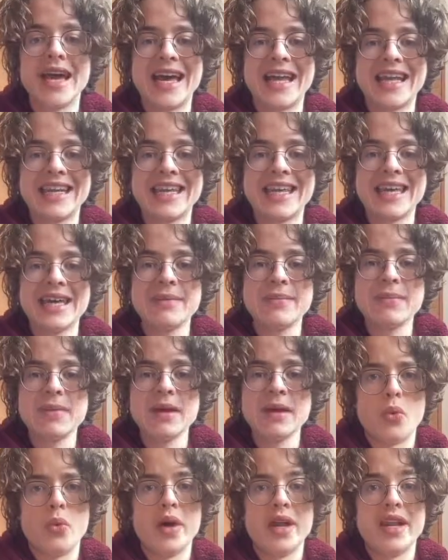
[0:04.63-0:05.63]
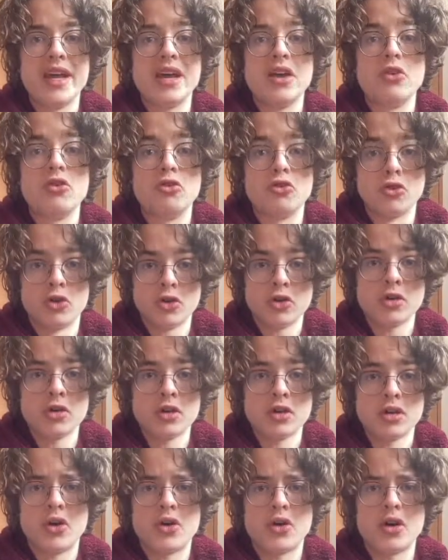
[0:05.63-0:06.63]
endgame with a
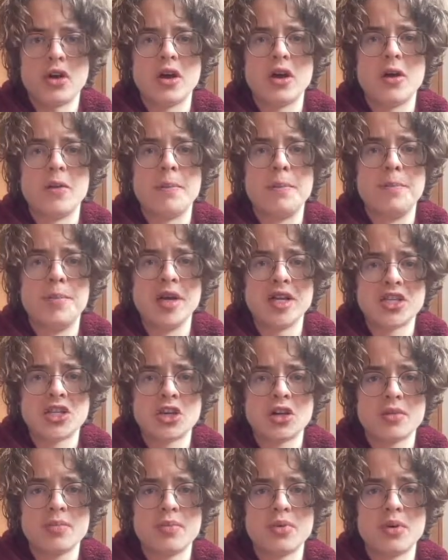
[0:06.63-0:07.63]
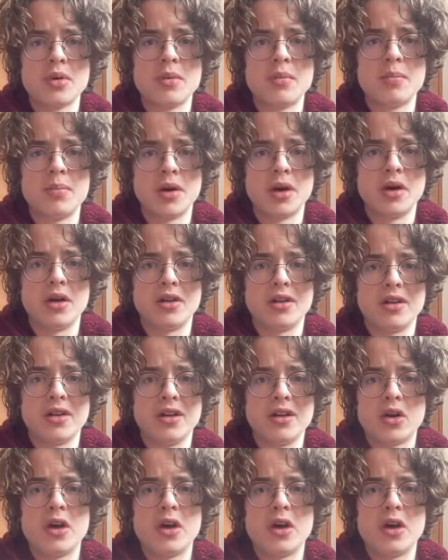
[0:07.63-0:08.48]
rook or a bishop pawn.